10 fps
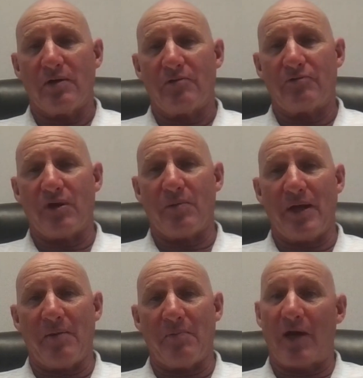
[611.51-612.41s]
from
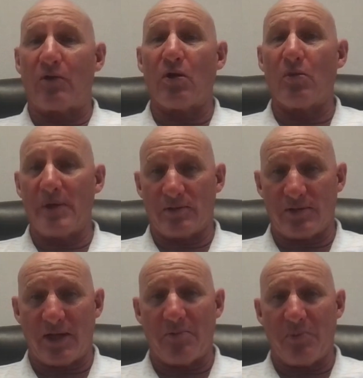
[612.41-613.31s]
a microbial
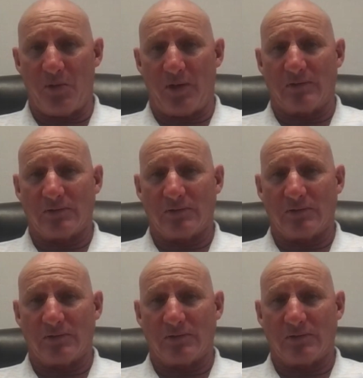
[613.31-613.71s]
standpoint.